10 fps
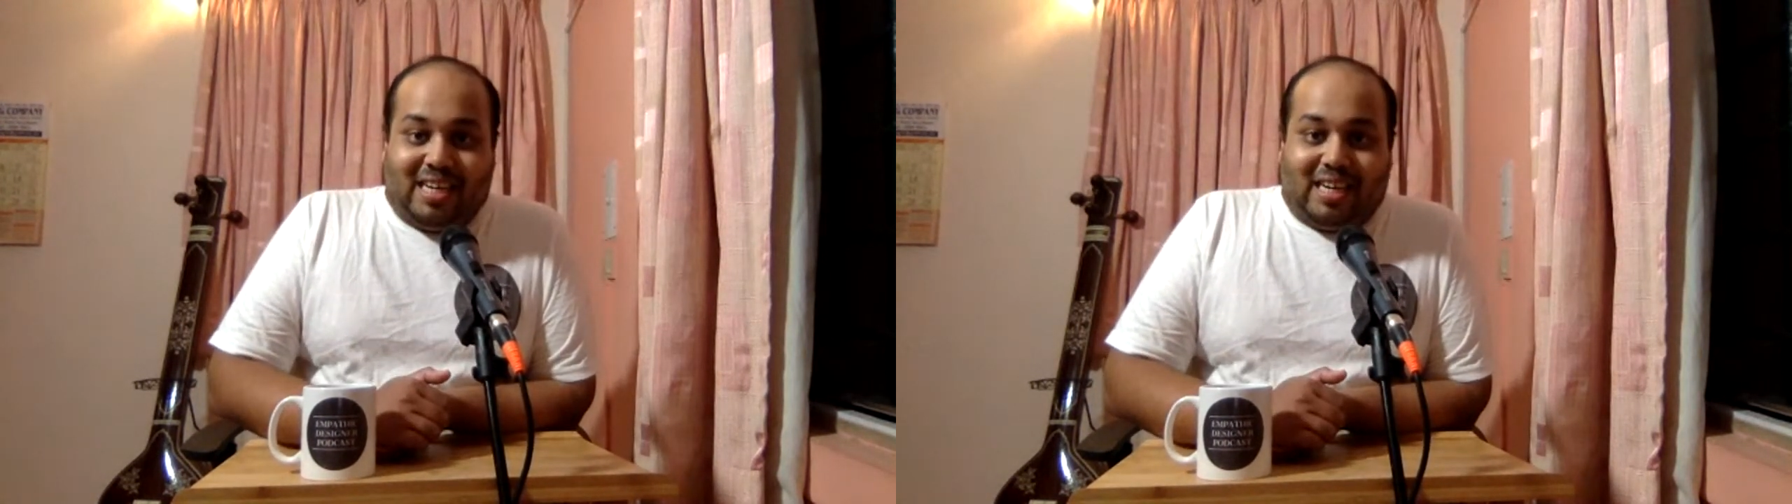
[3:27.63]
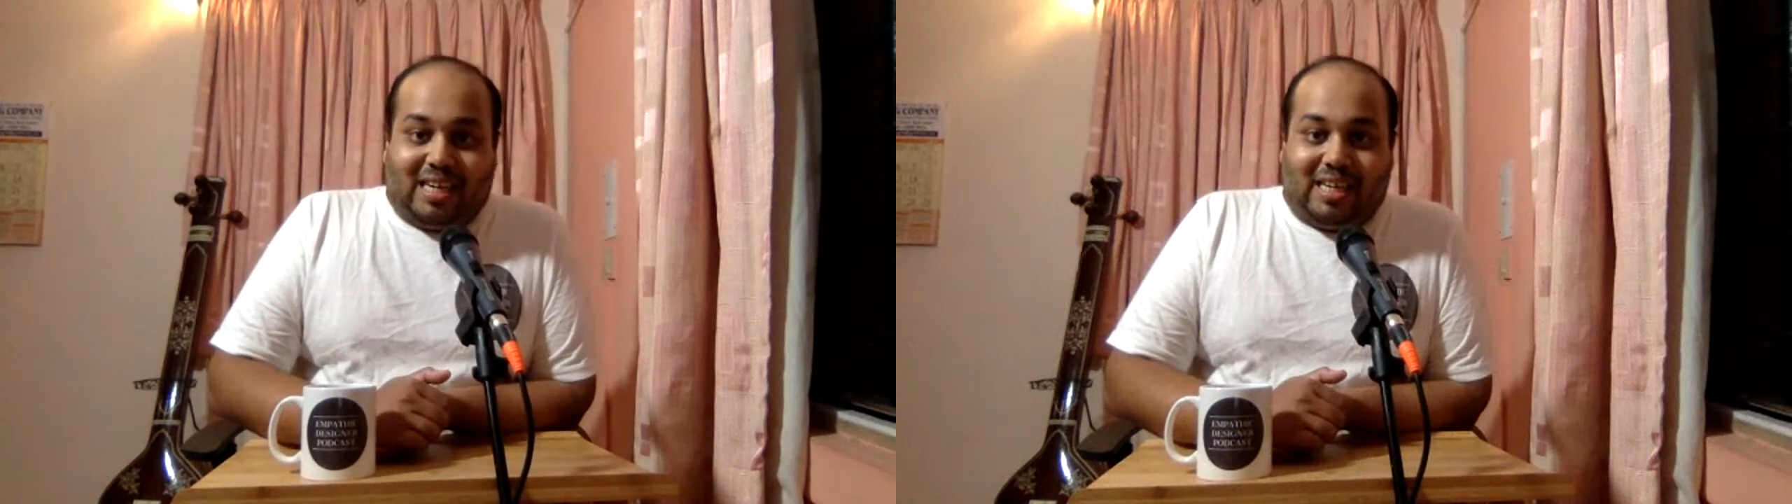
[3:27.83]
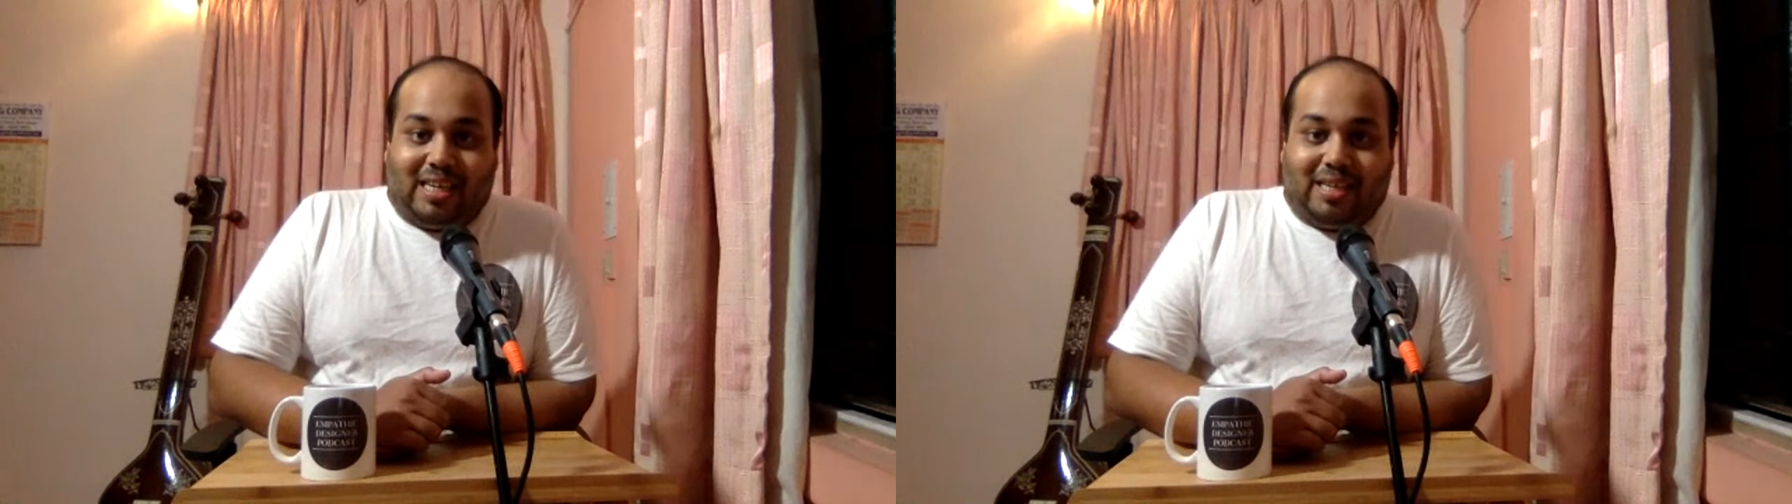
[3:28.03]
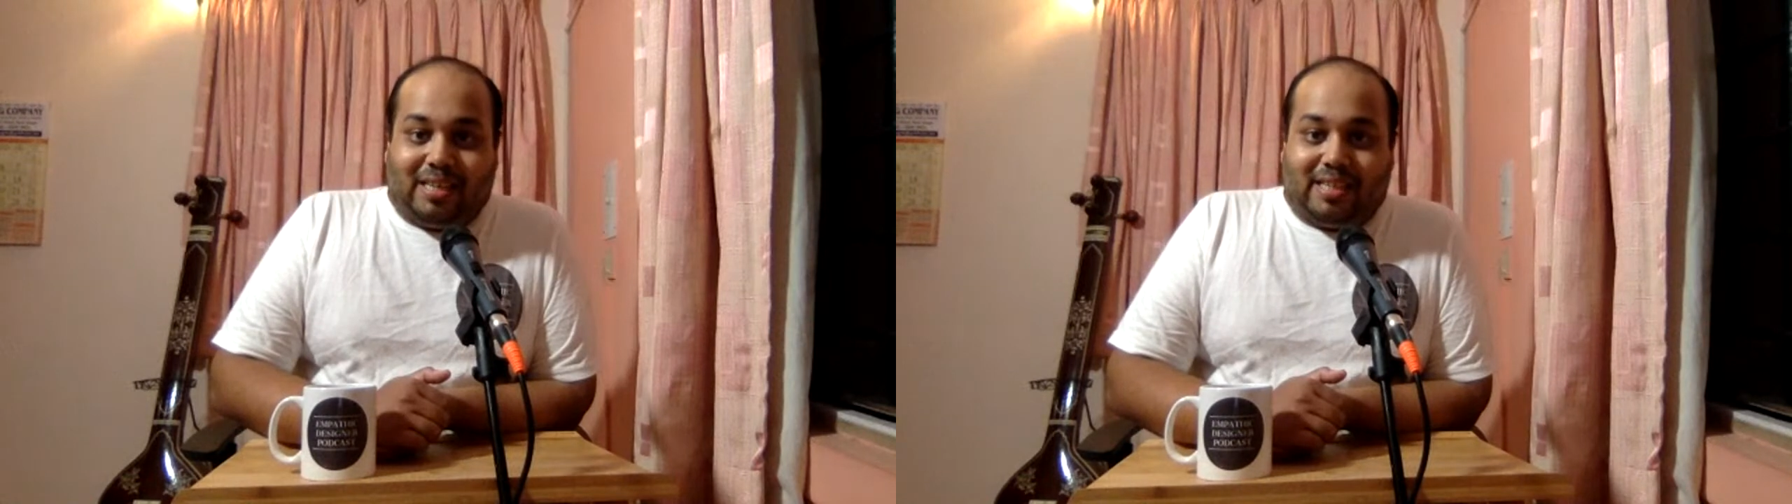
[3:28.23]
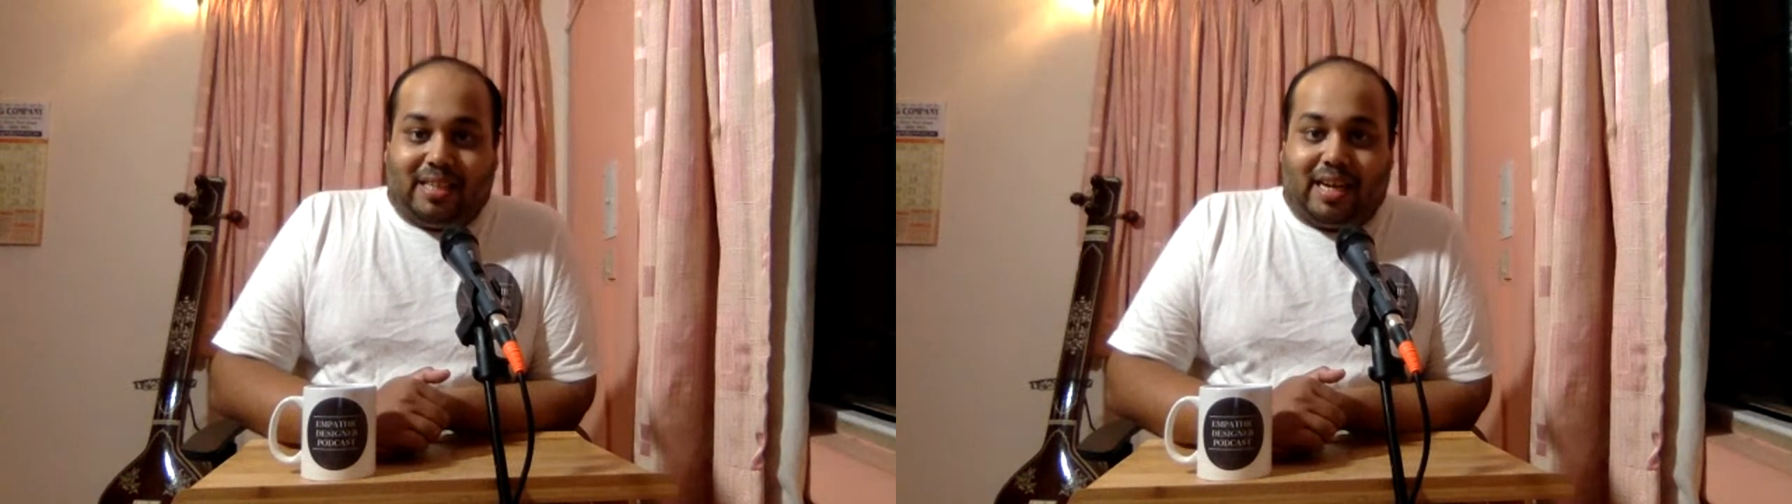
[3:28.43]

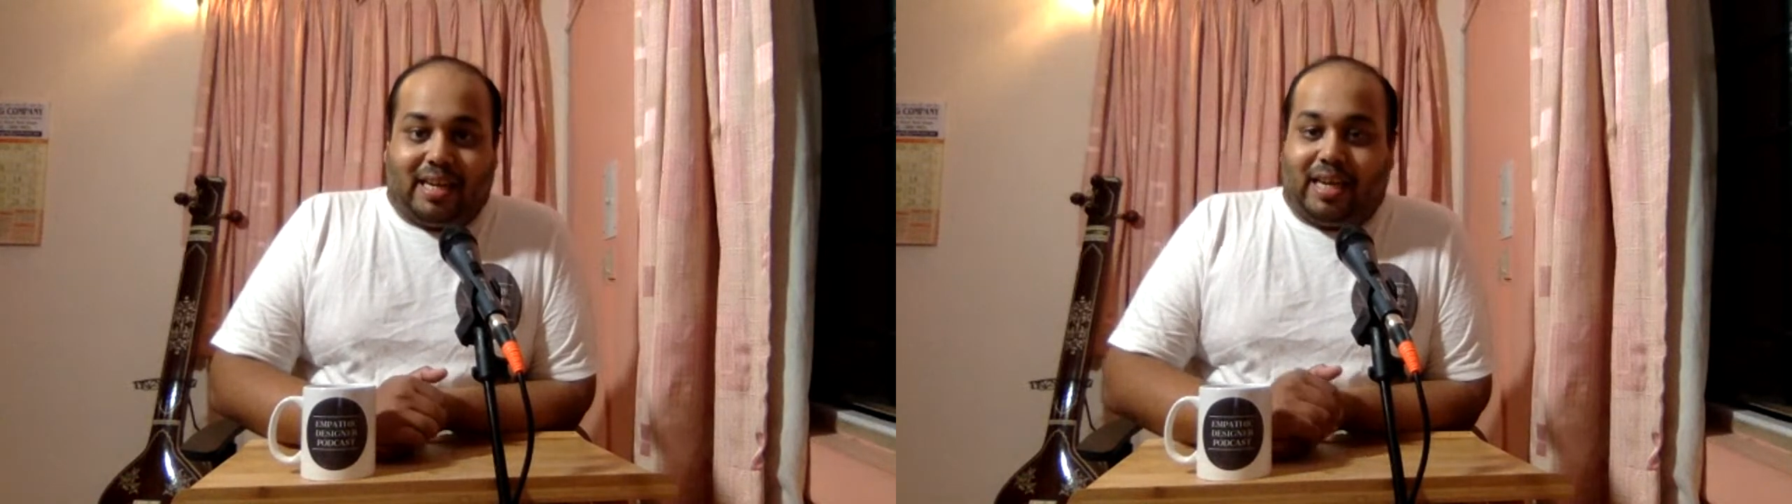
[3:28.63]
that